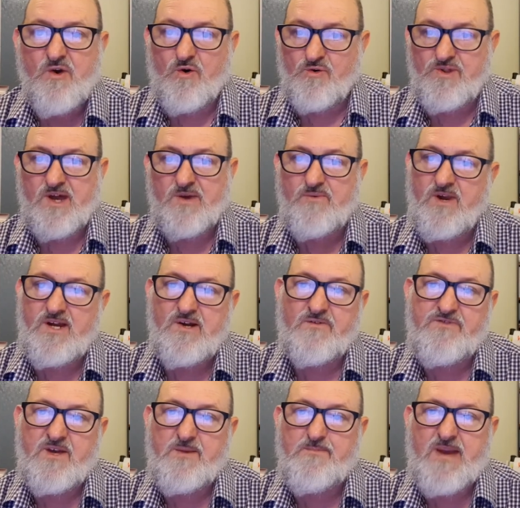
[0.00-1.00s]
or they read
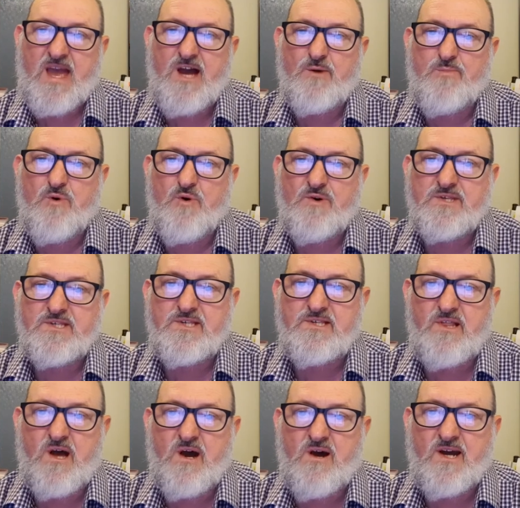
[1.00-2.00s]
off their PowerPoint
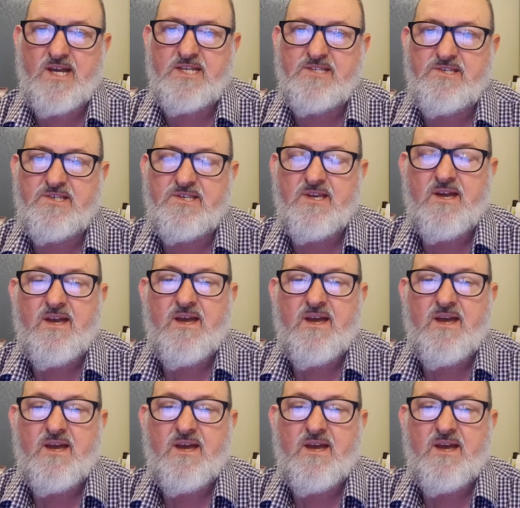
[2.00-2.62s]
slides,